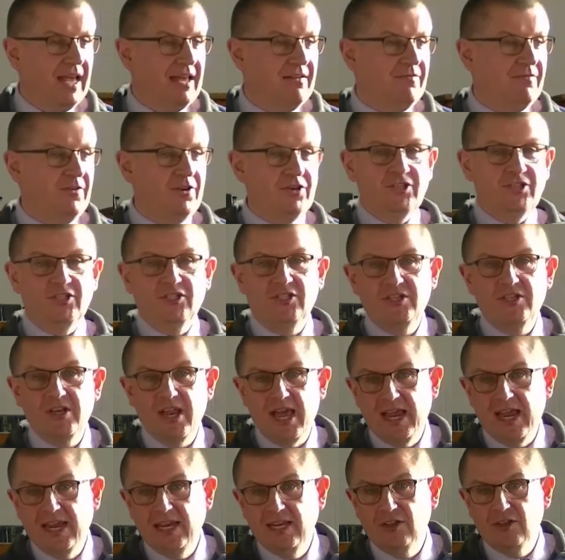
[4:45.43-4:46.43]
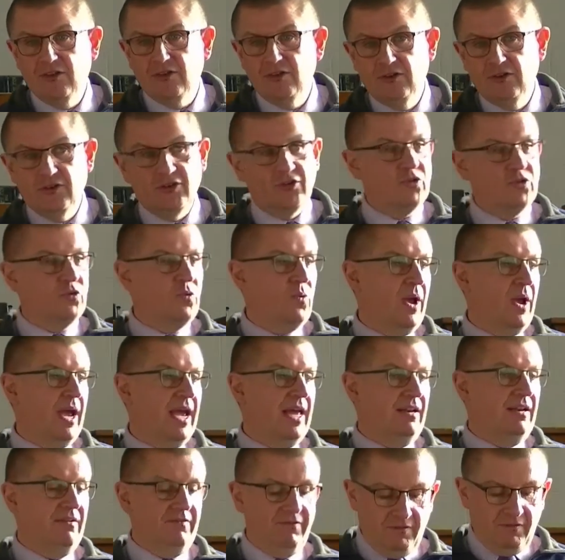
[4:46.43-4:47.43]
in verses 9 through to
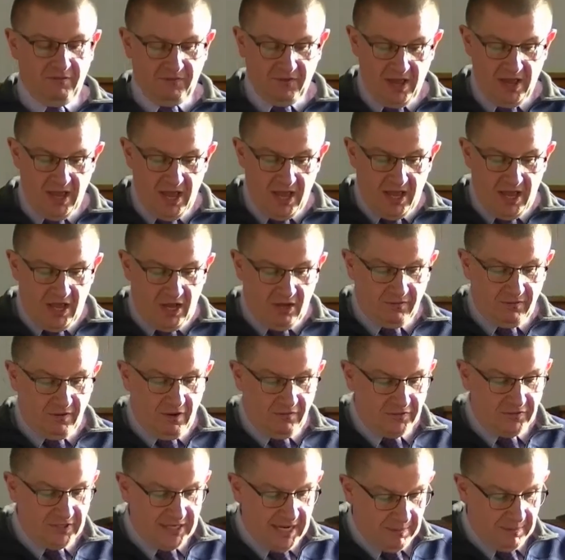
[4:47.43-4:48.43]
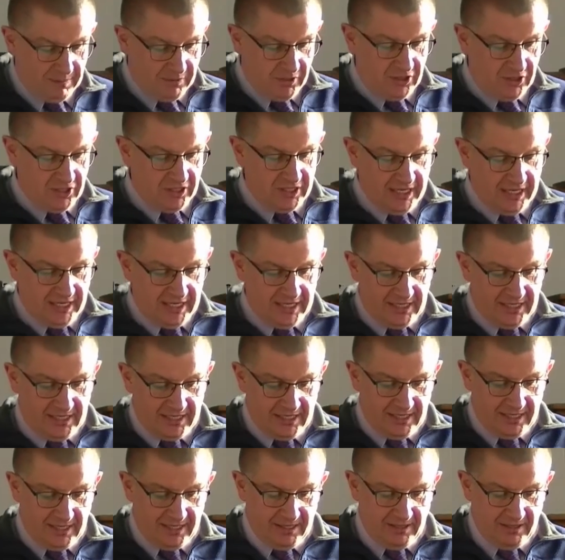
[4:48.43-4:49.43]
12 of chapter
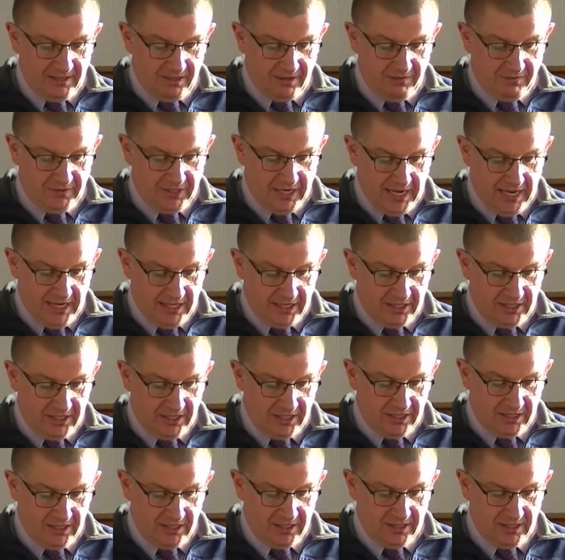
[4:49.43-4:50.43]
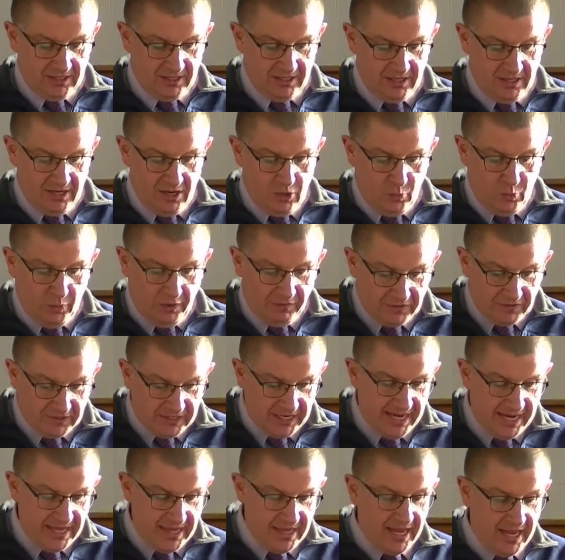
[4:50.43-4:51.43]
6 of Genesis, we've
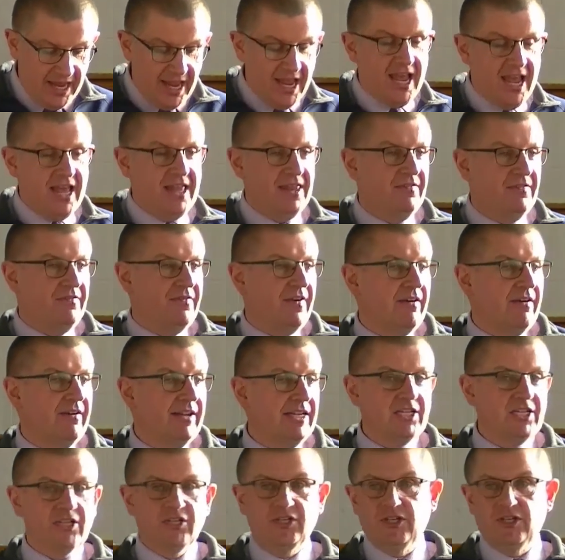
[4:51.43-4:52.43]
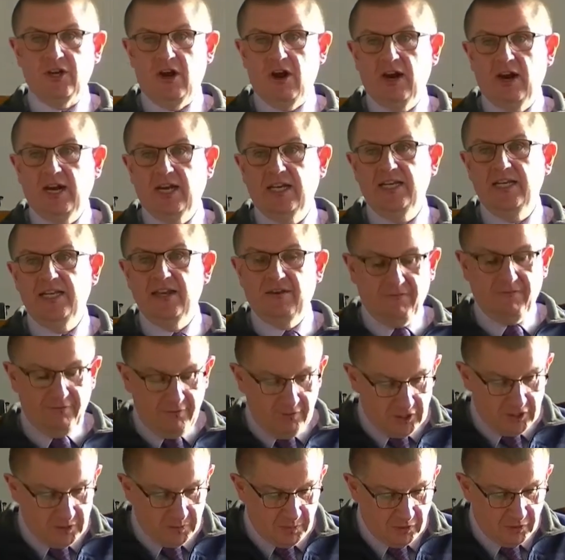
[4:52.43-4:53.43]
seen the very stark
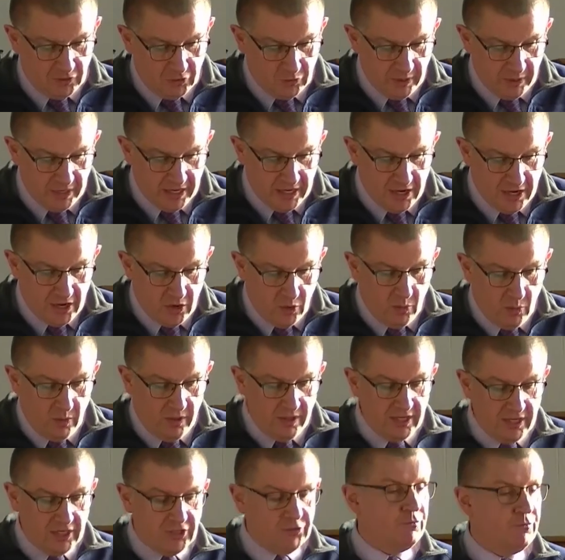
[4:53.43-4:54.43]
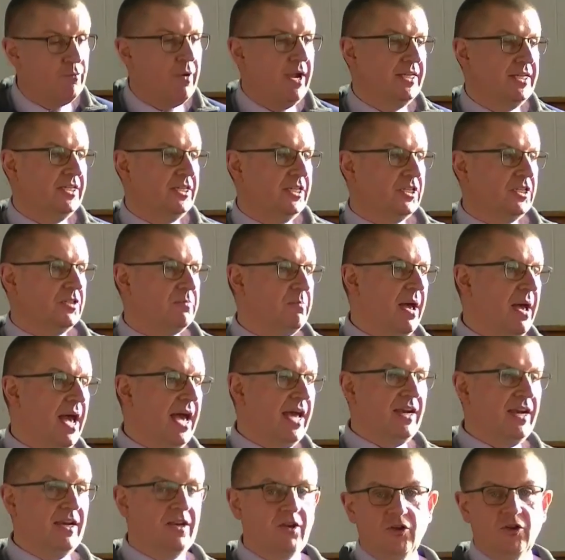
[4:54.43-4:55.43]
difference between Noah, this righteous
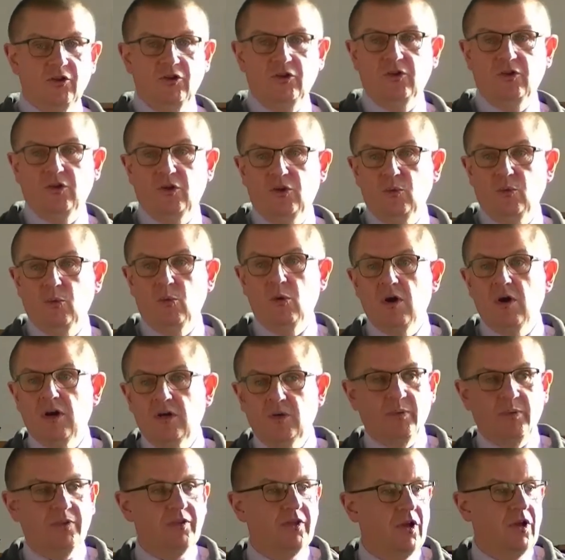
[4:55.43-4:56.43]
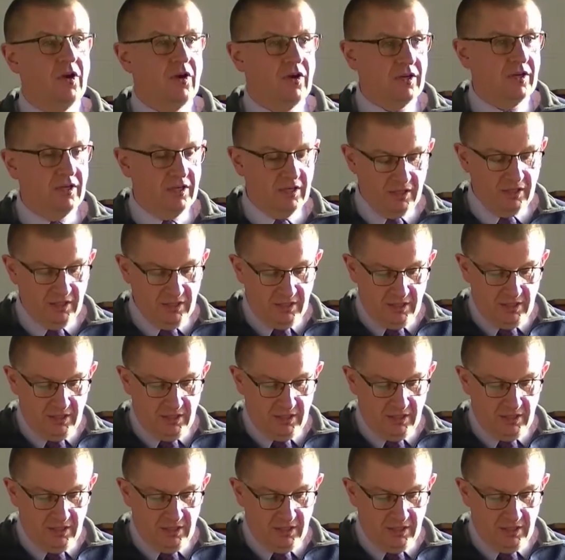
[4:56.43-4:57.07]
man who walked with God,